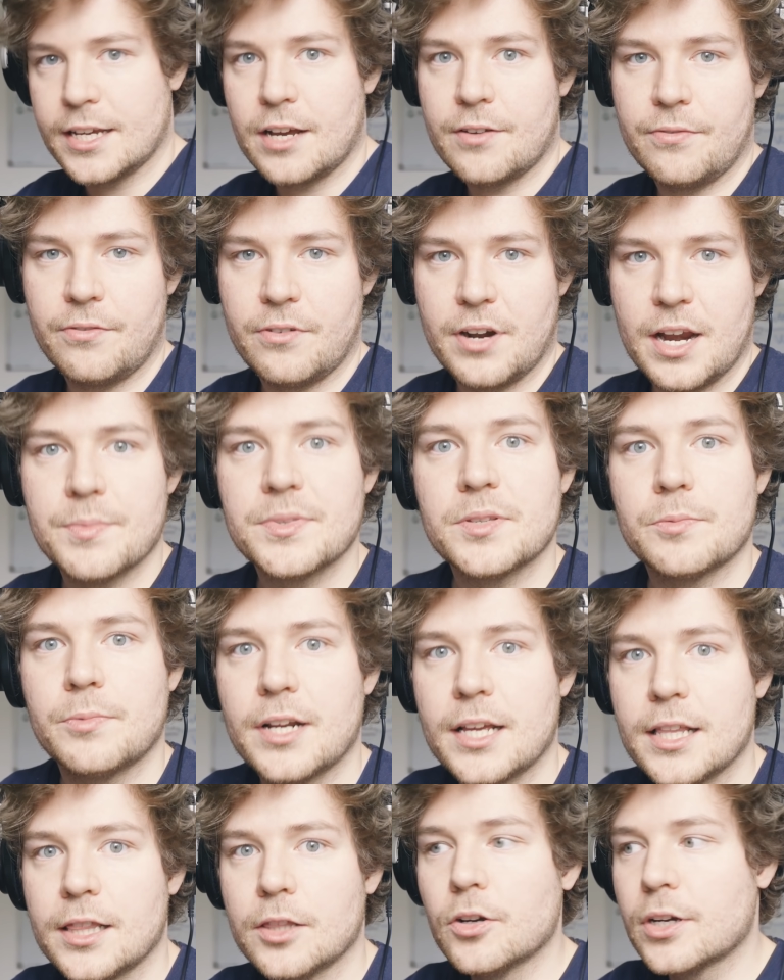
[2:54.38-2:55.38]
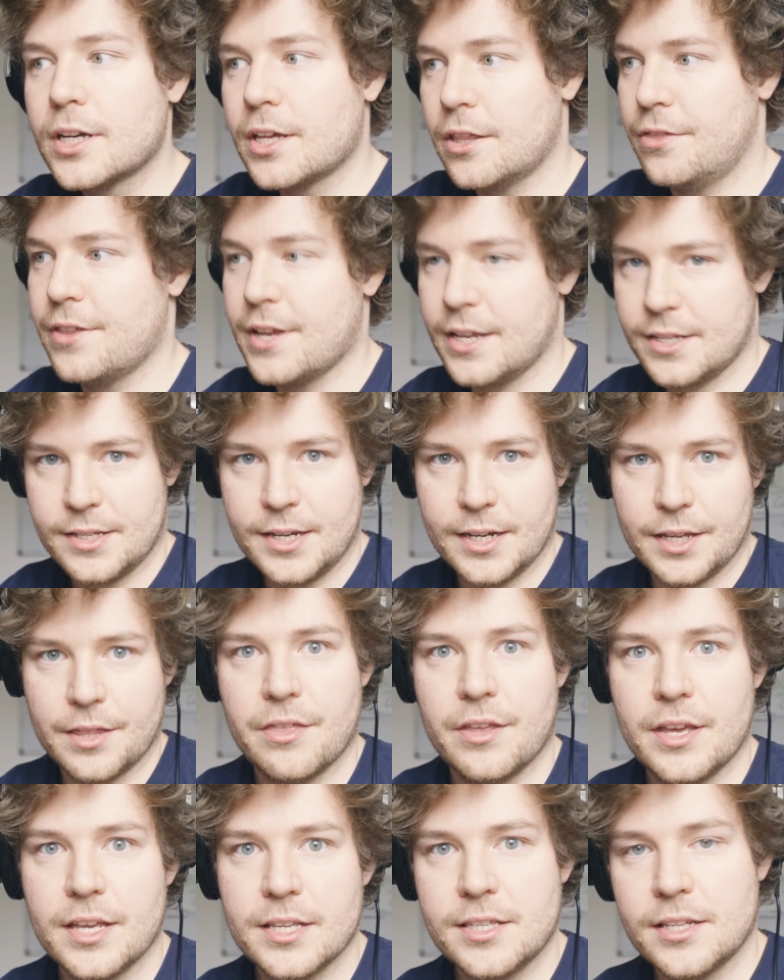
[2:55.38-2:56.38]
down frames and when I look at things like
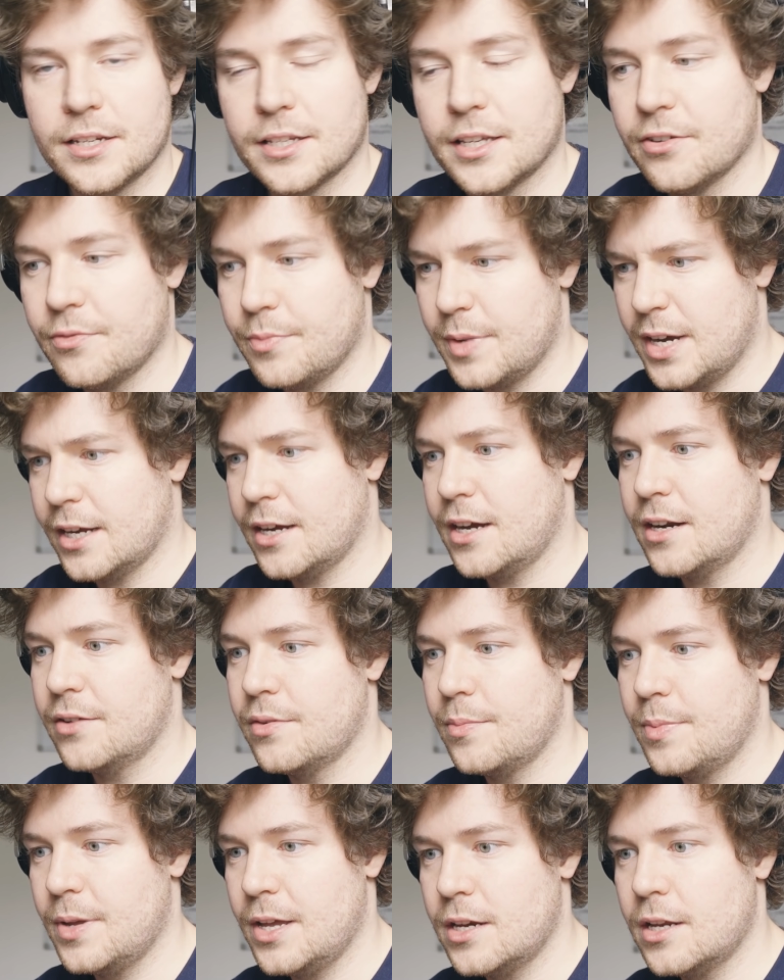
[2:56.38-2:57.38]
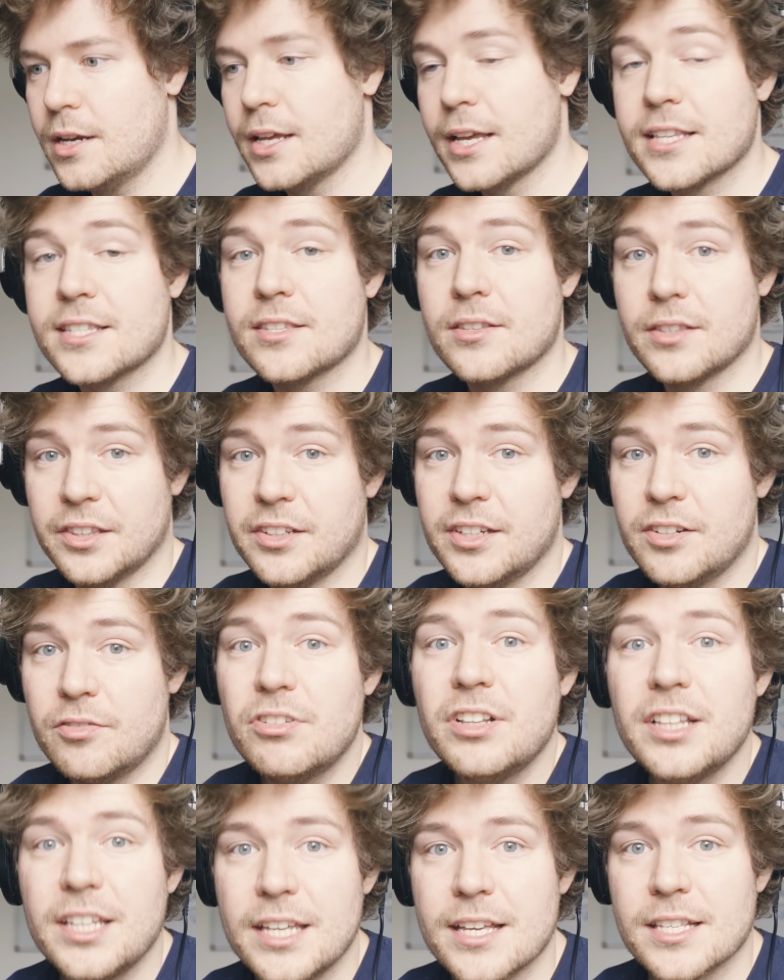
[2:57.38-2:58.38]
this and give my kind of opinion, it
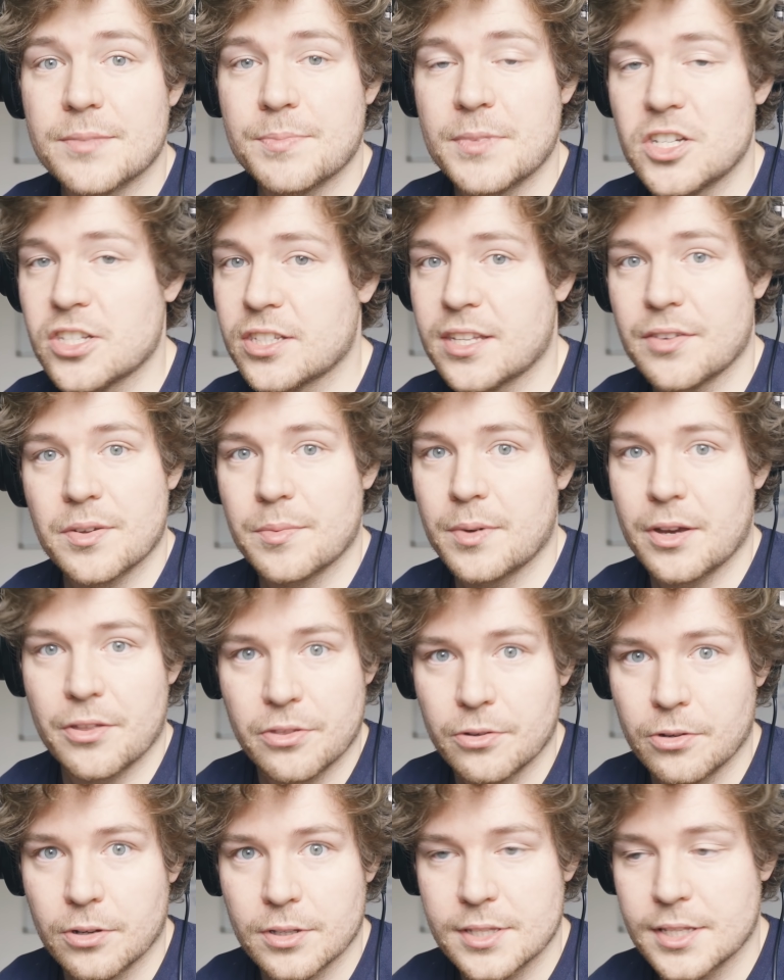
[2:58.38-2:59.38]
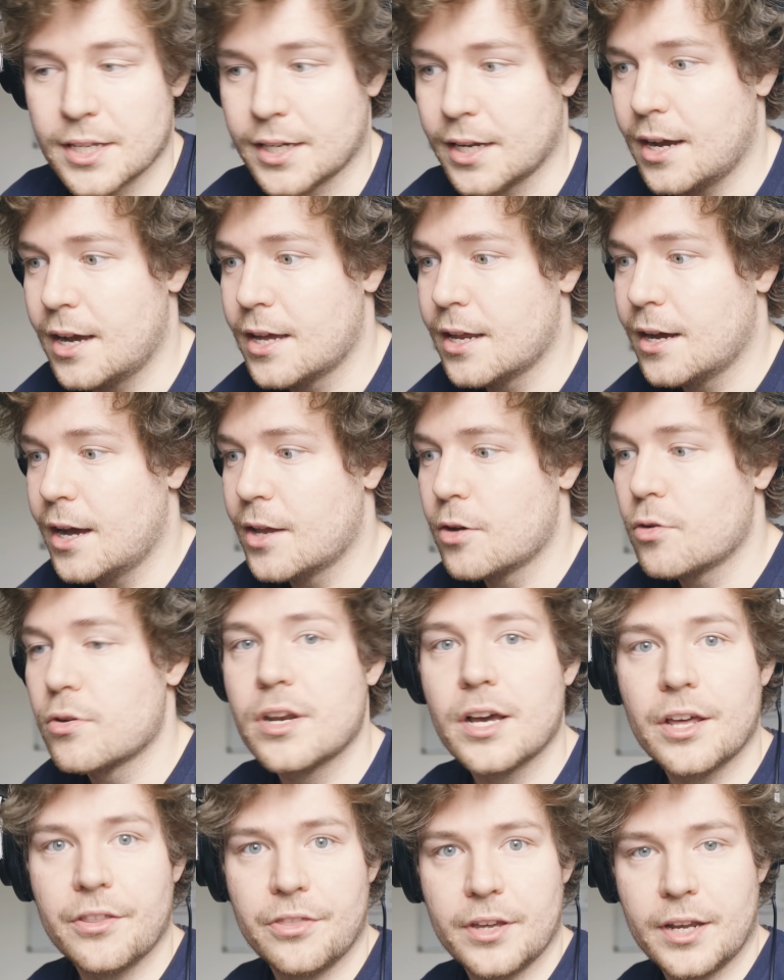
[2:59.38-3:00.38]
really is me just giving my thoughts. Like, I know
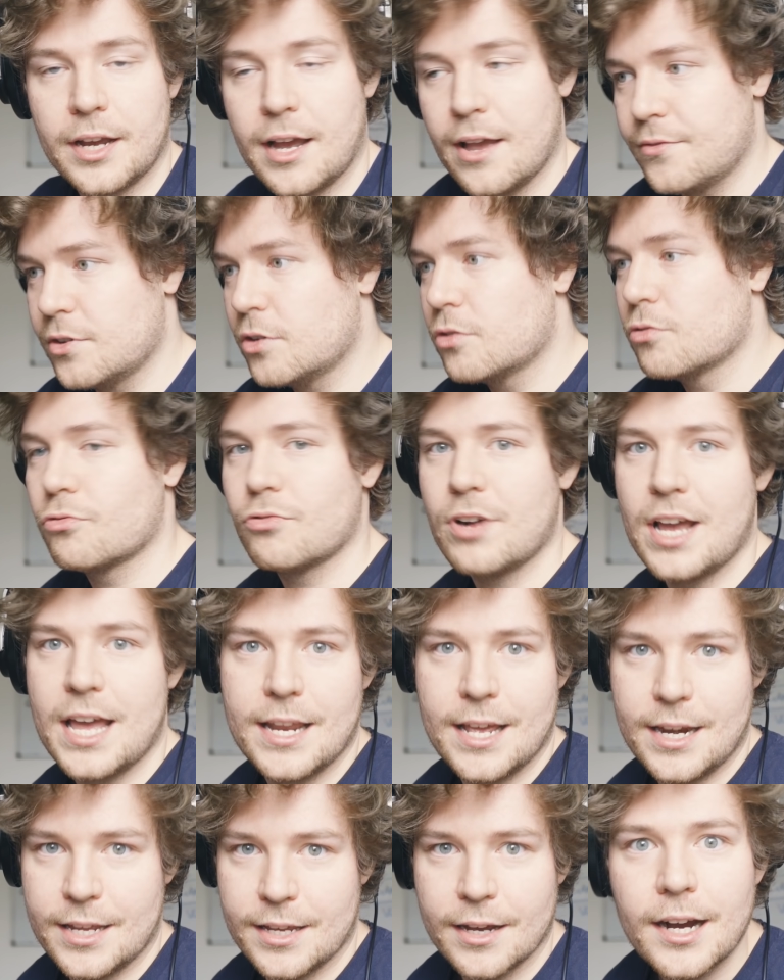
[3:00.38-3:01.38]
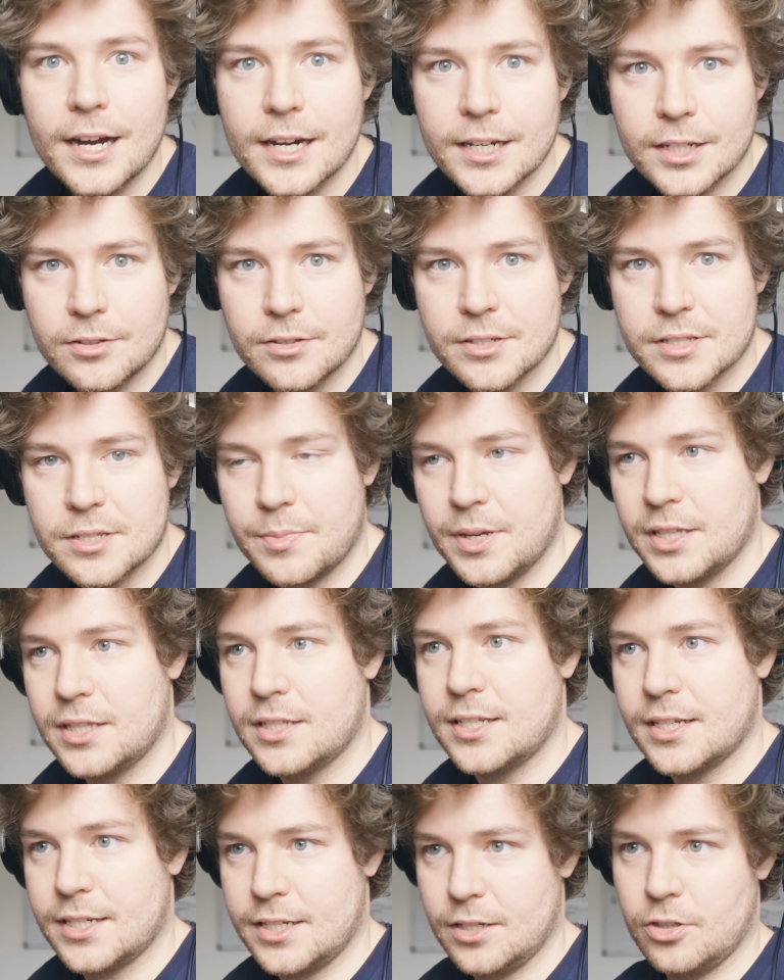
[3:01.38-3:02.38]
nothing. I have not read any articles about the
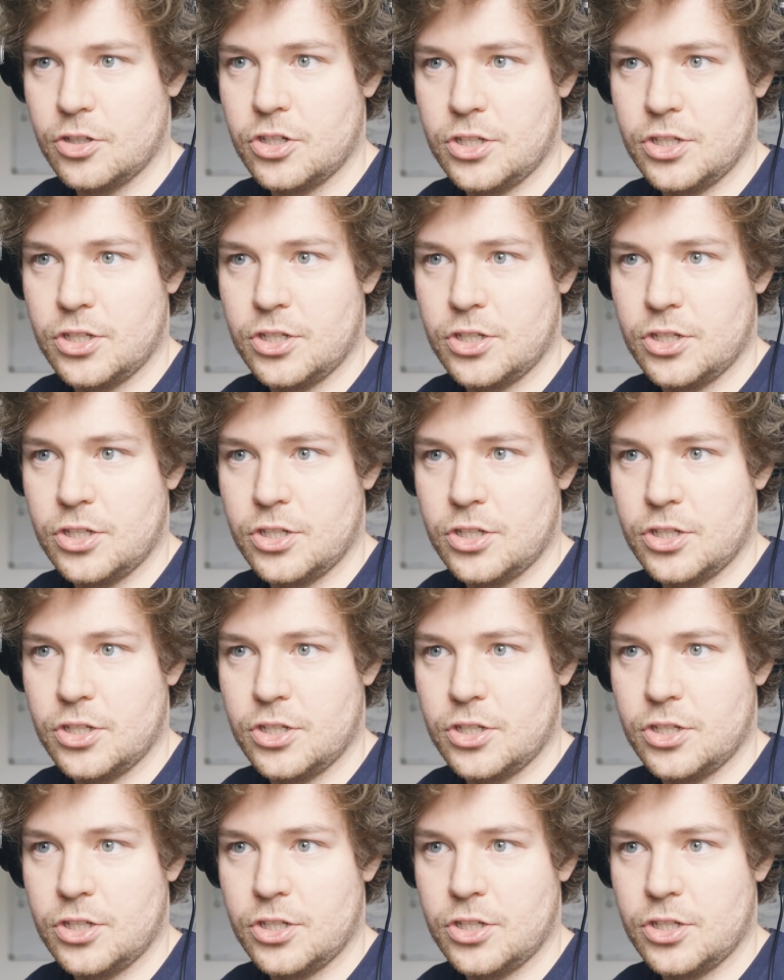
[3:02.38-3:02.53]
technology